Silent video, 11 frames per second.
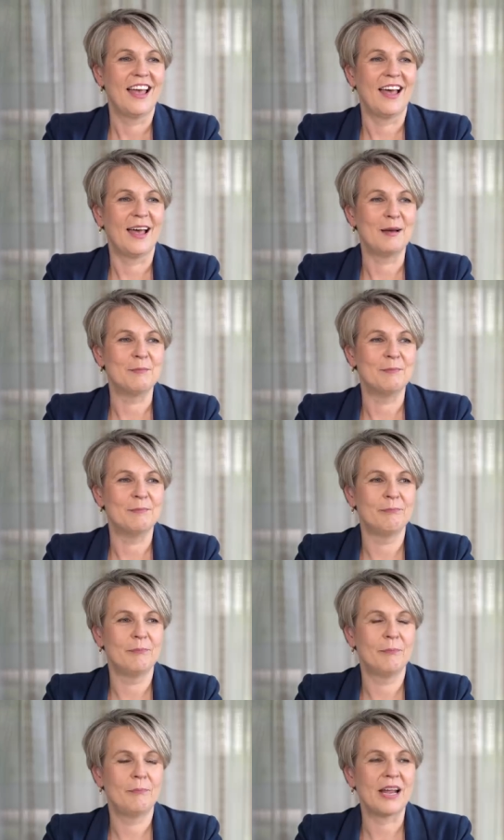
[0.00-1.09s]

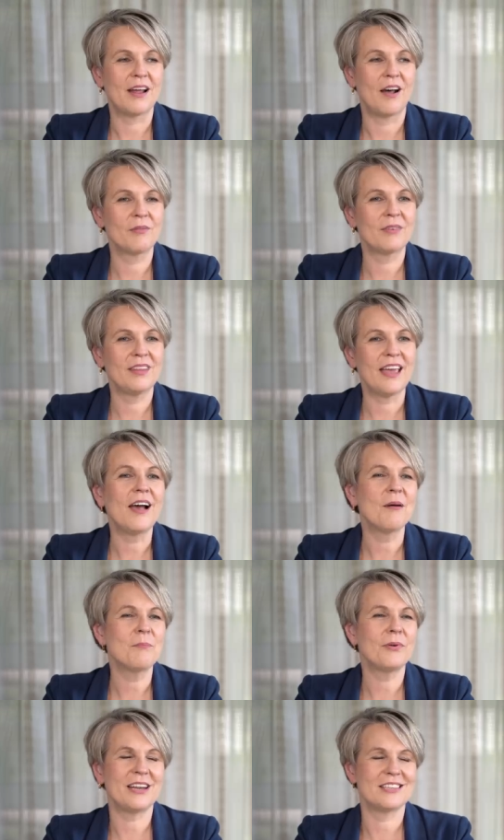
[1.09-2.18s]
Um, but I, yeah,
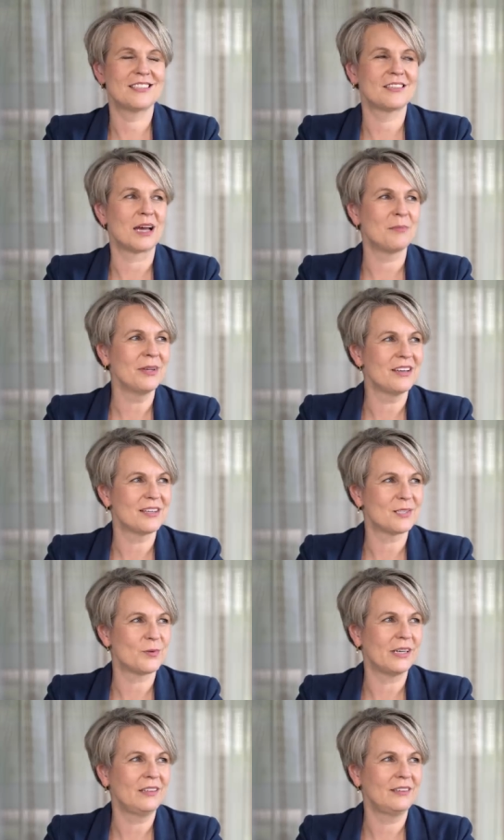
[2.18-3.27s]
pretty stubborn
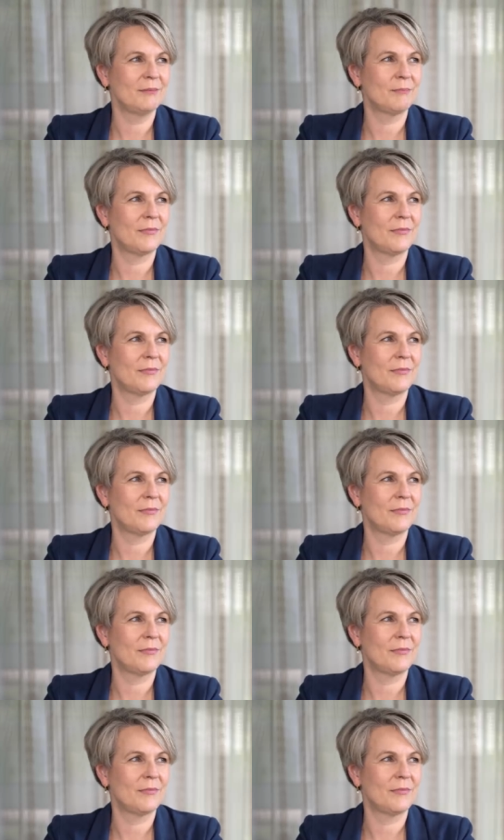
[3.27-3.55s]
as well.